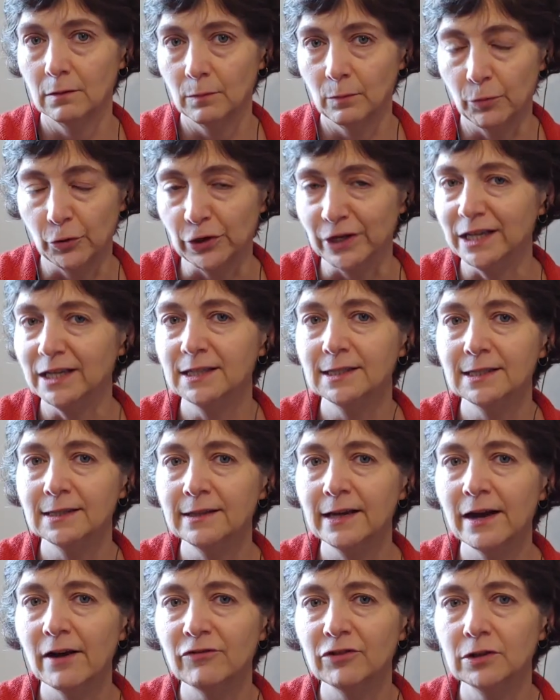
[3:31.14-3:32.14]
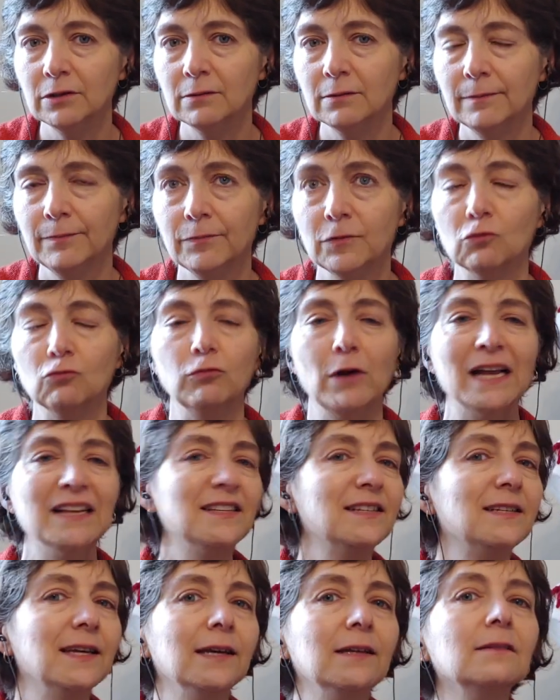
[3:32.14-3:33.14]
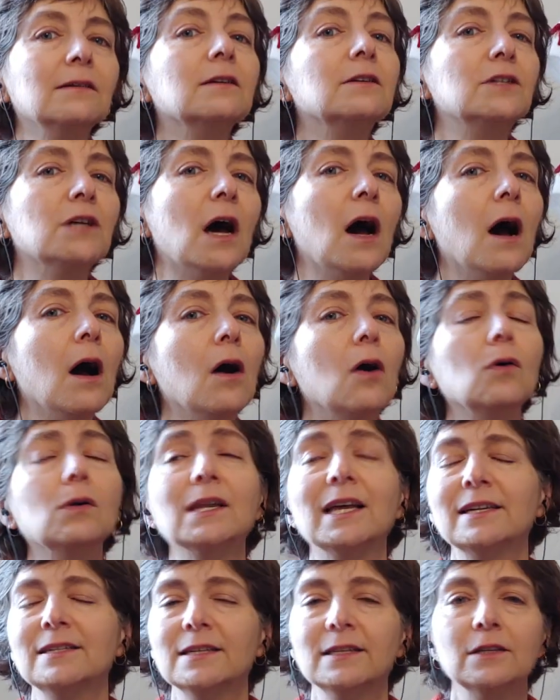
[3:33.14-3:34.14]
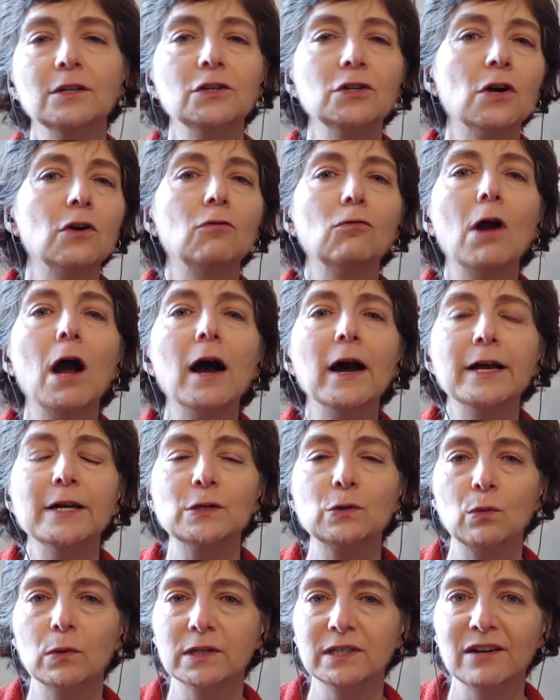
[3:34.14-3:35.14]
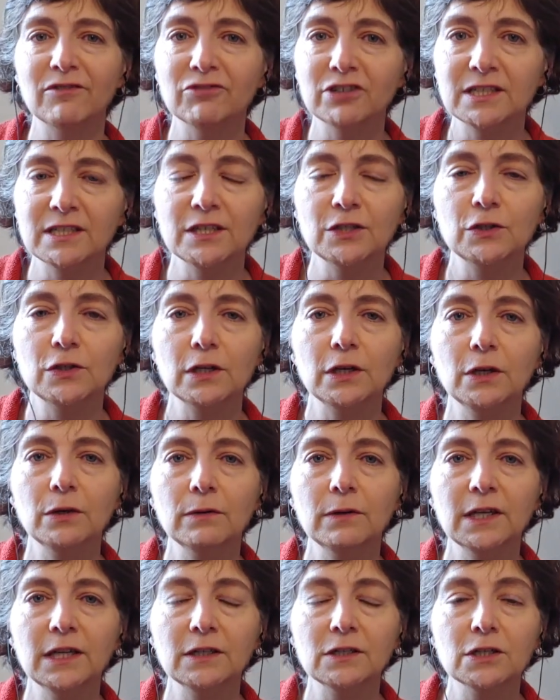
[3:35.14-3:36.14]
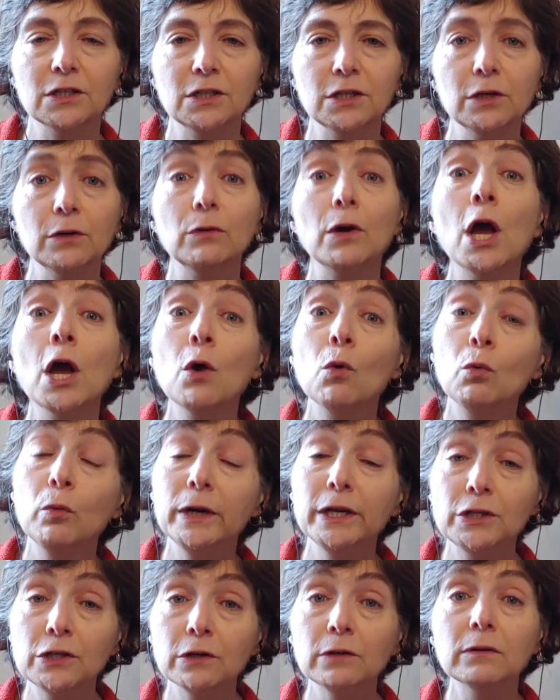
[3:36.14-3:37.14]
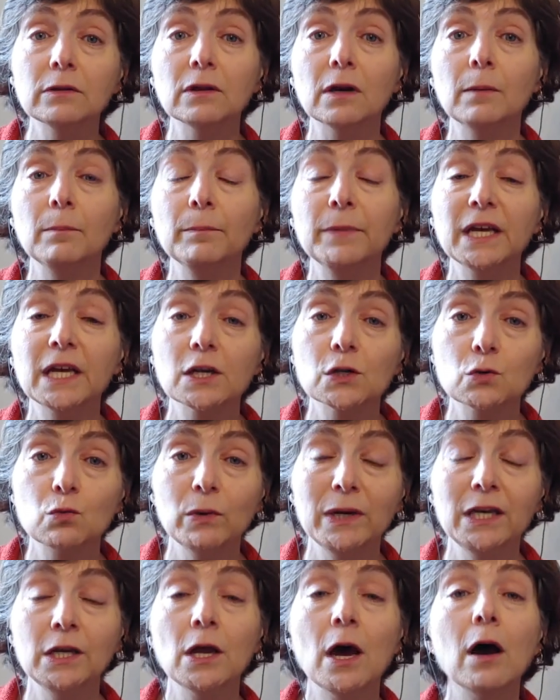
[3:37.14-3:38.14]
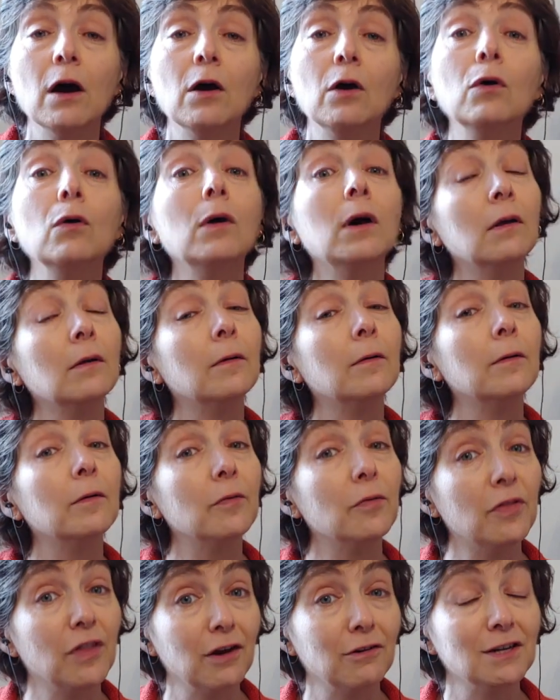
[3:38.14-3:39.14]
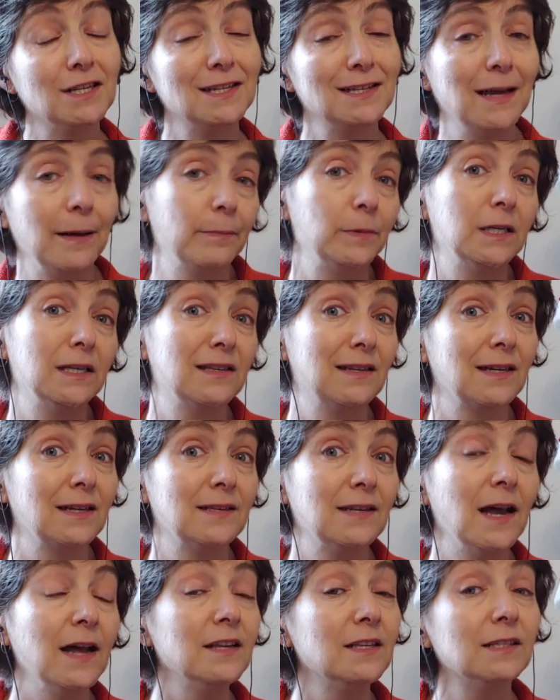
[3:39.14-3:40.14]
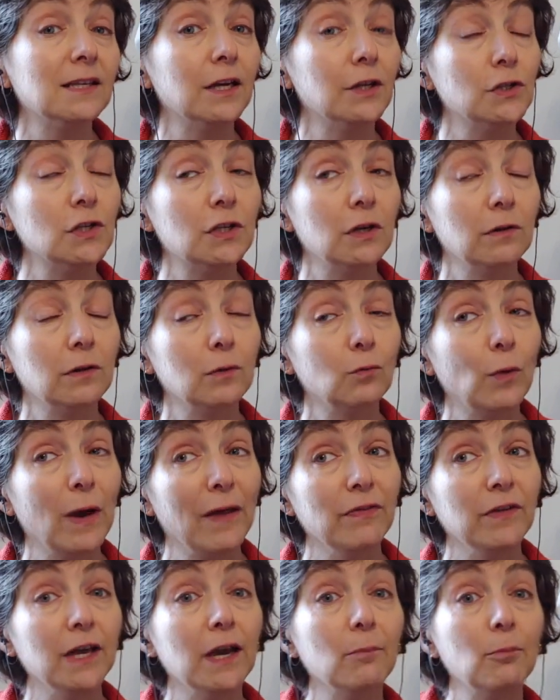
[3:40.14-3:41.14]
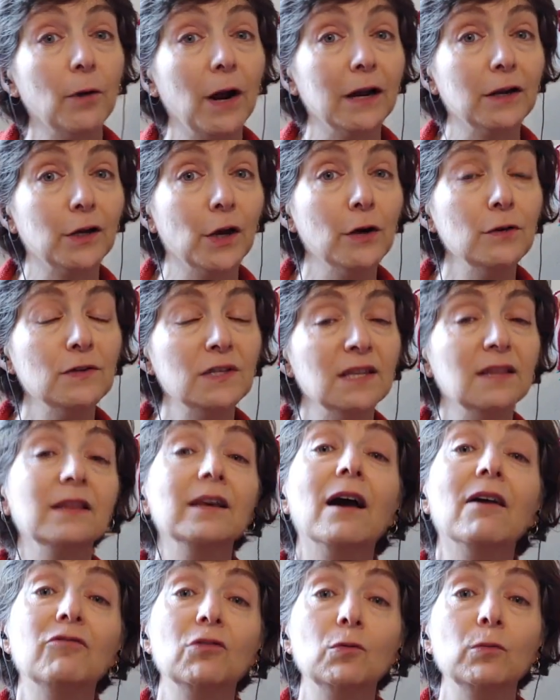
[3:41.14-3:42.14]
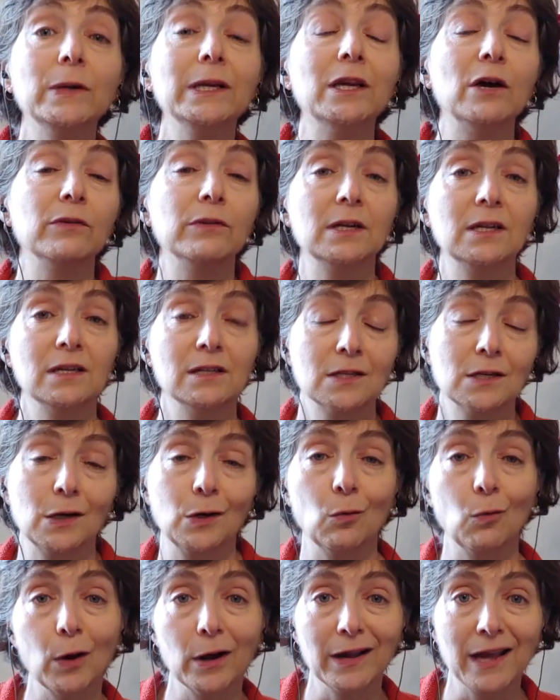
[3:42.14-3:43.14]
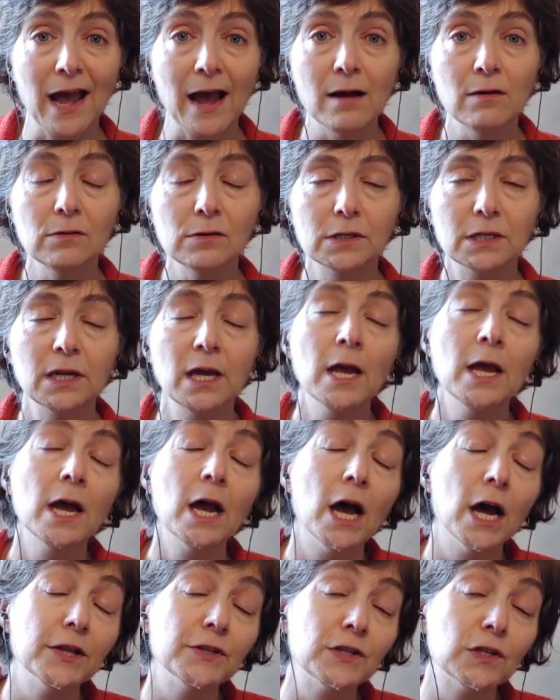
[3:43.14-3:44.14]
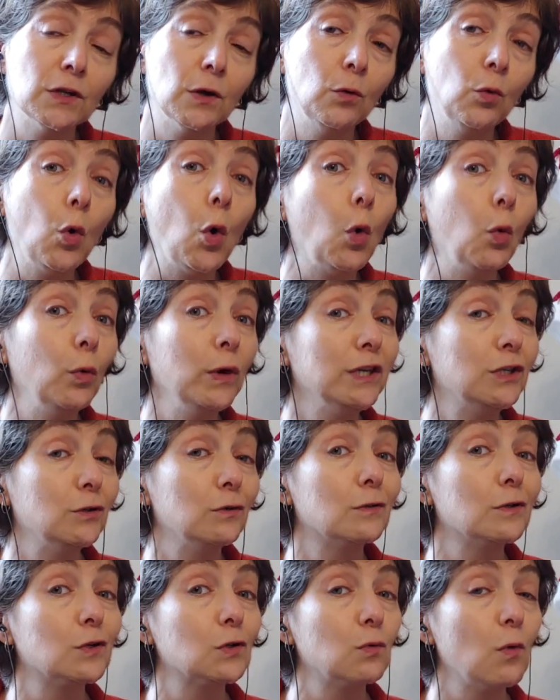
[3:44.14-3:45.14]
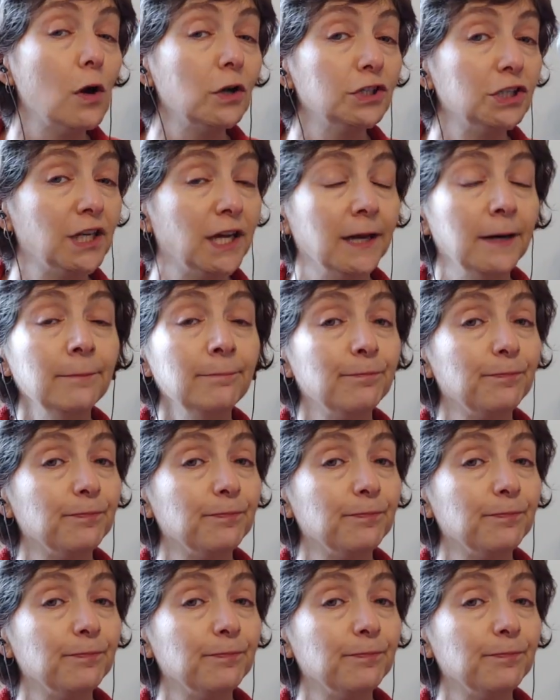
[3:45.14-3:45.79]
preheating the oven, resting the dough, letting the dough rise, whatever it is that you need to do. We do them because we know they're a step to success. And so that when the bread goes in the oven, we know that it's going to work out. And so we do the swatching